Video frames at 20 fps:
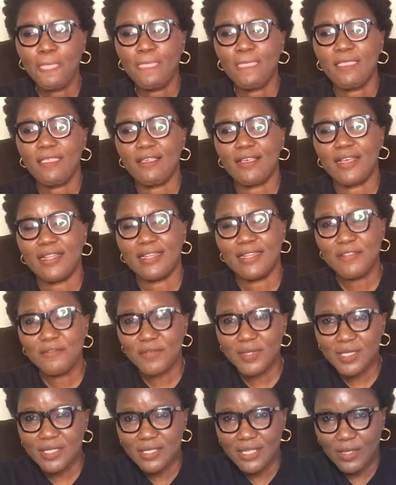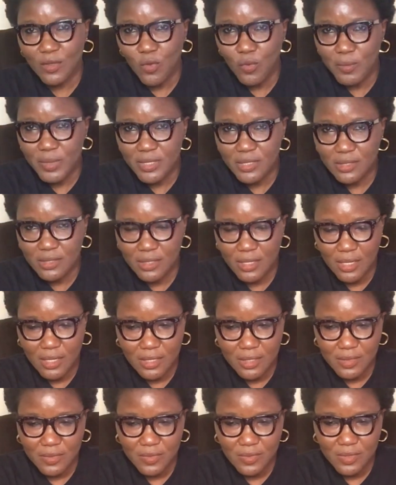you can leave it in the comment
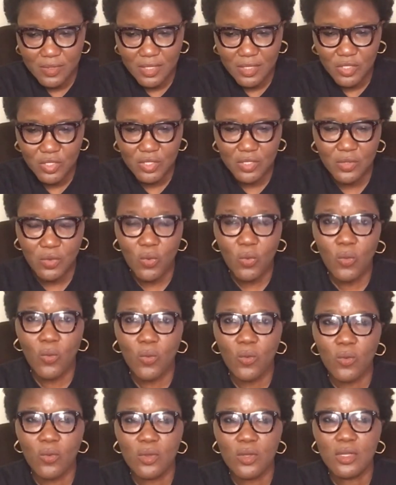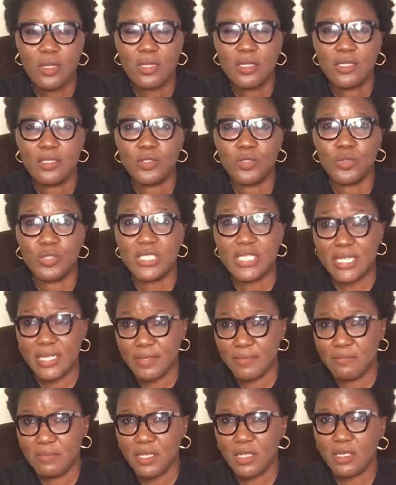section, or you
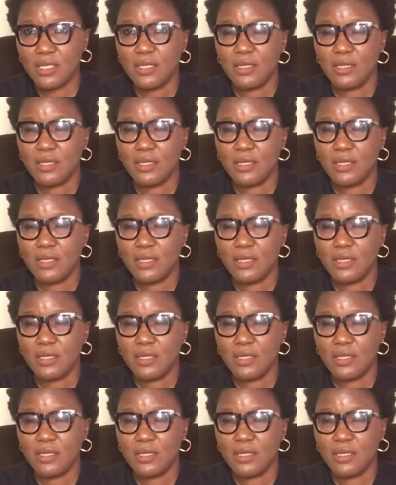DM me.